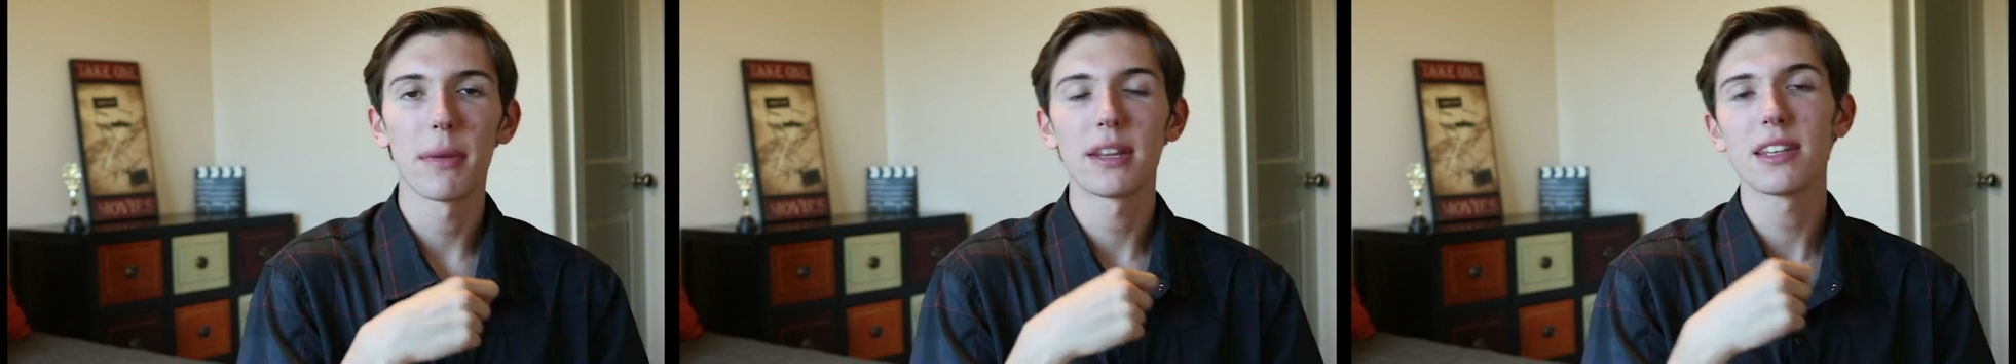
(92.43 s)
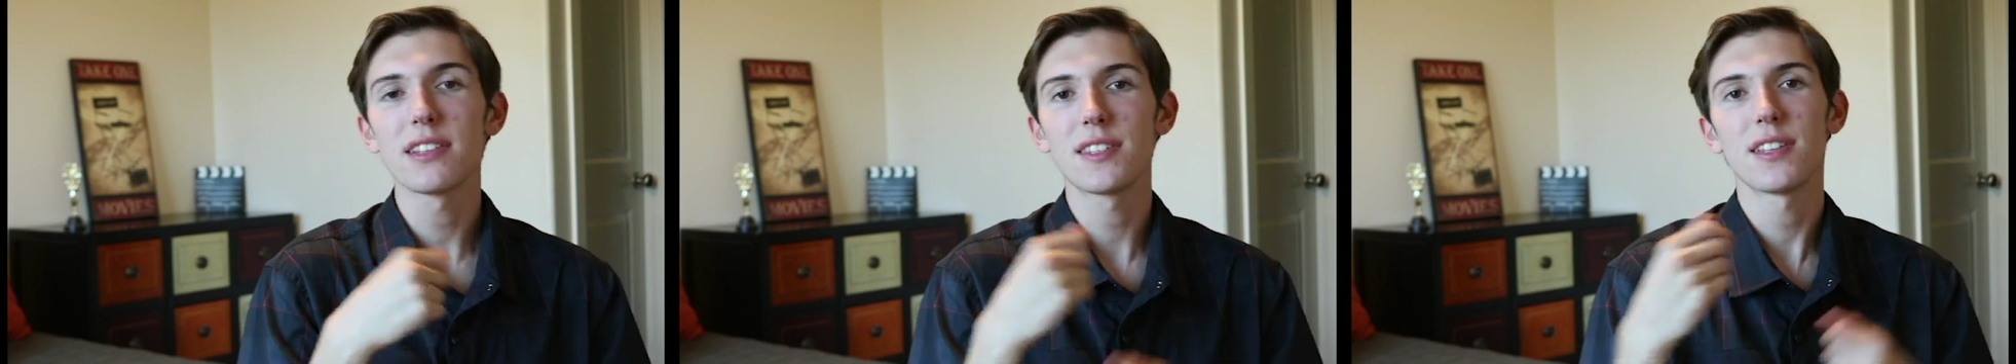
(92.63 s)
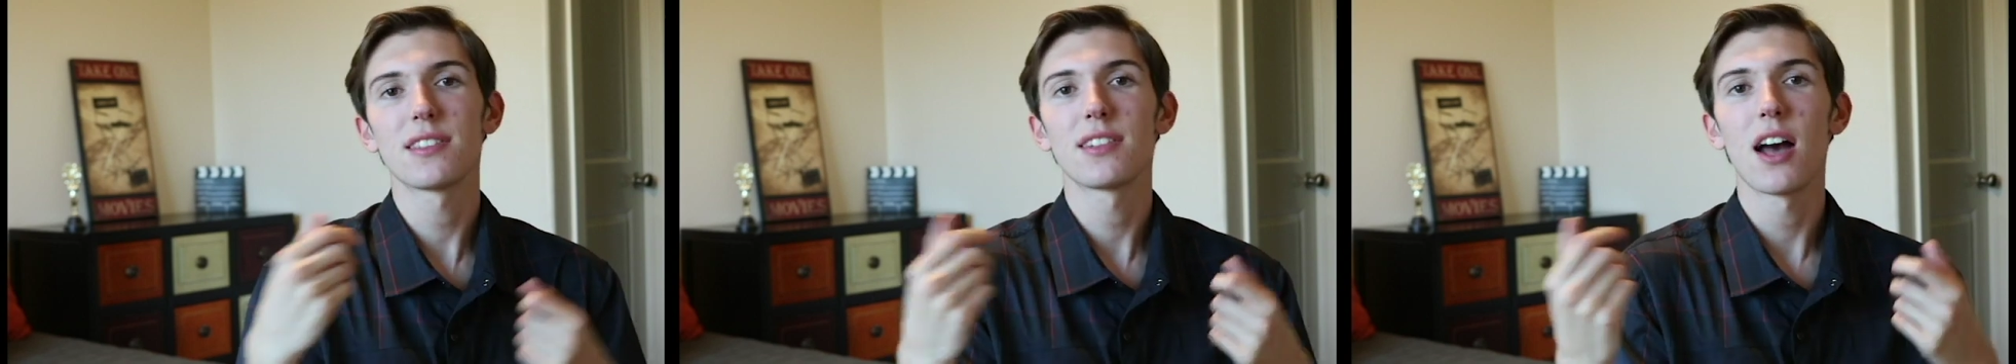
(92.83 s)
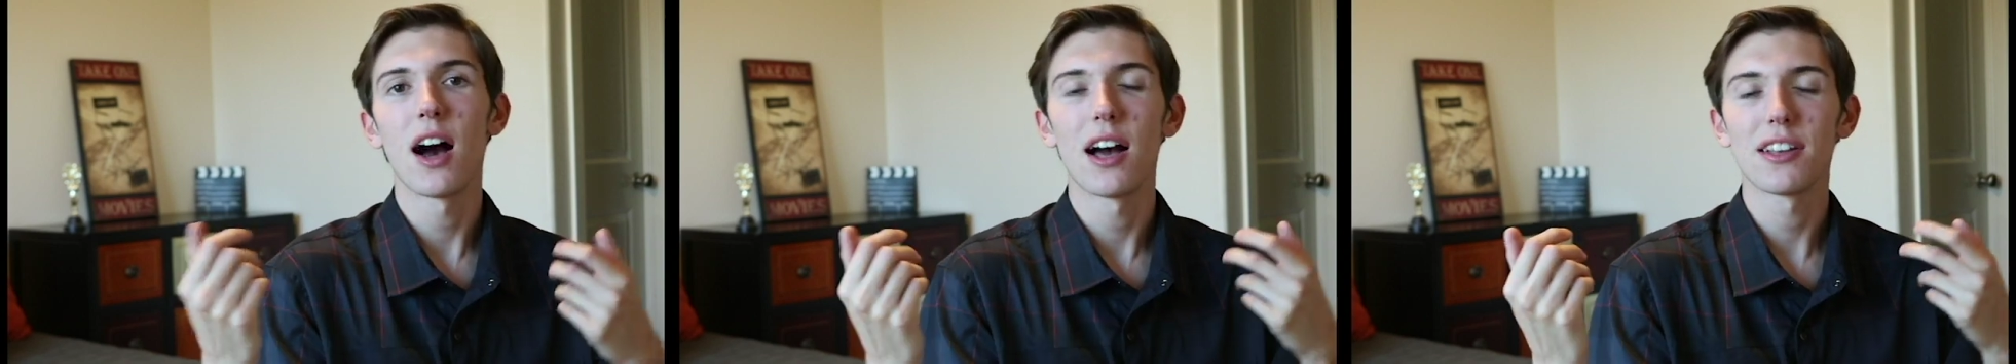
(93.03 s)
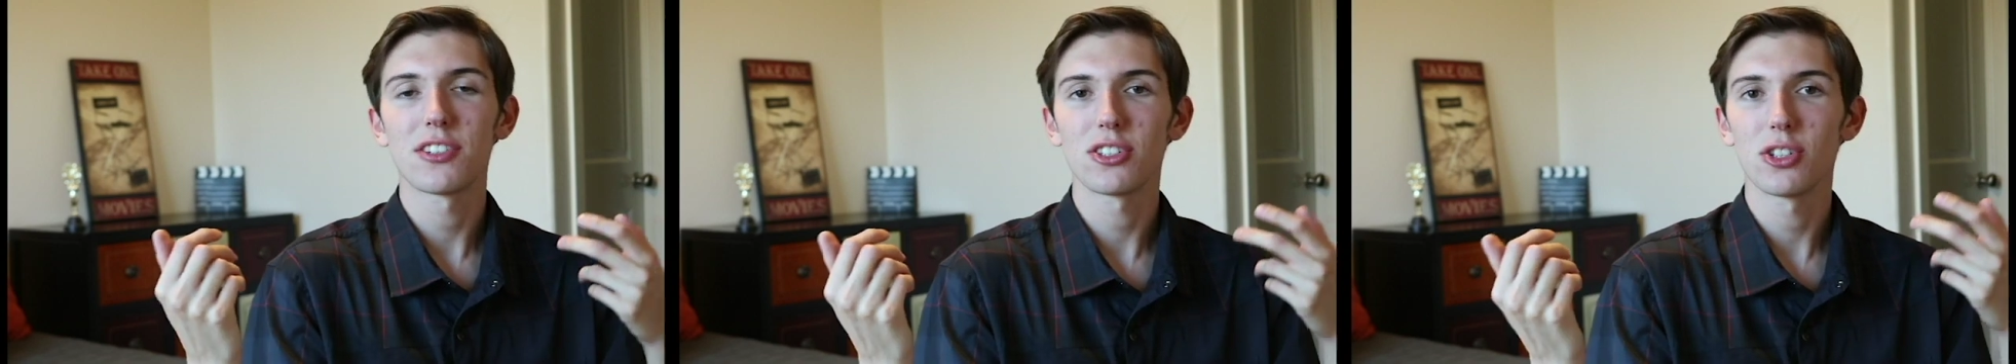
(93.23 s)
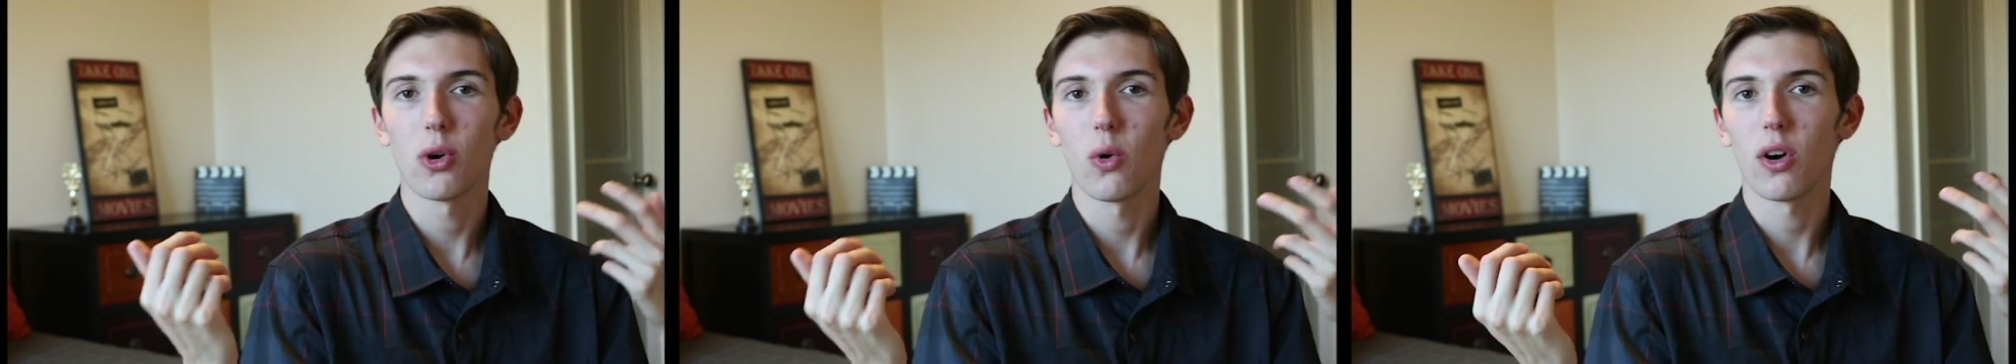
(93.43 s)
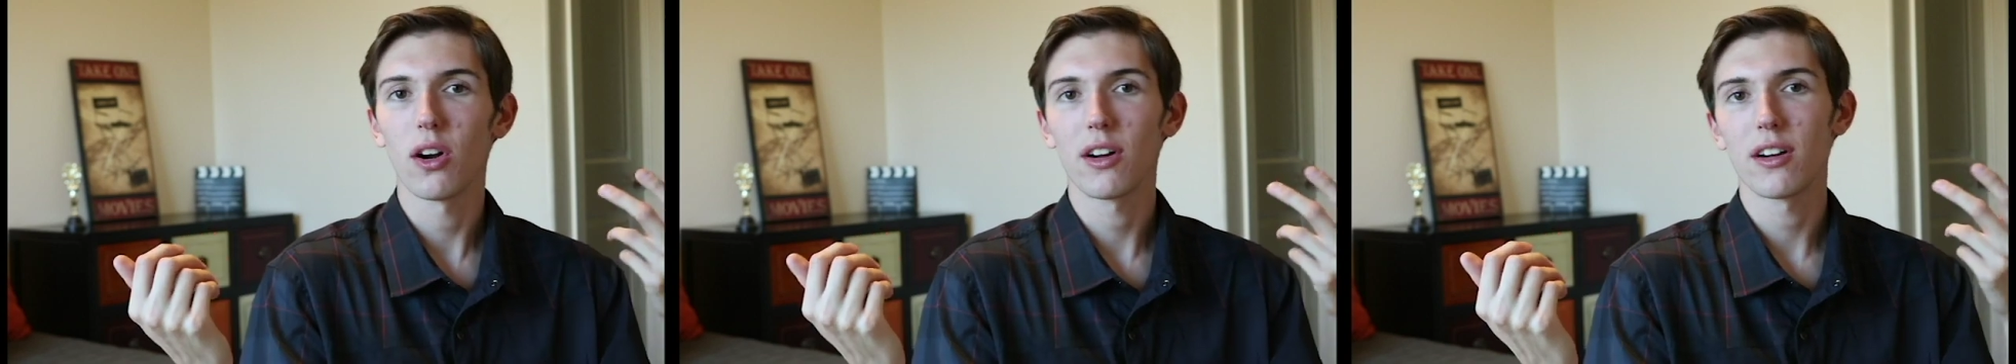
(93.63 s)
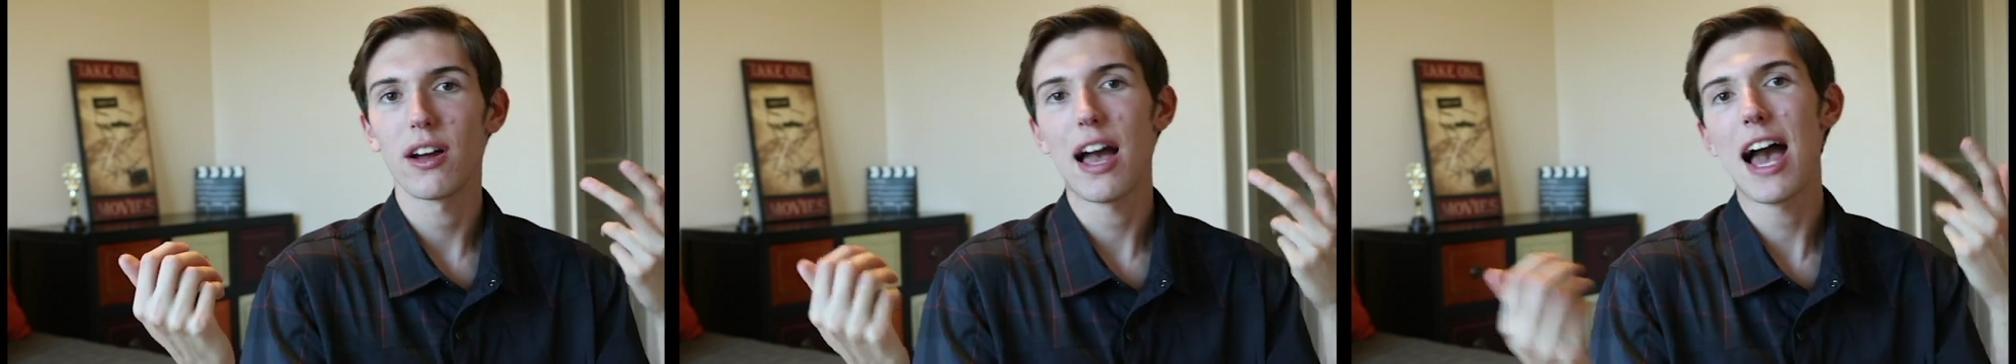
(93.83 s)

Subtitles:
but this is not your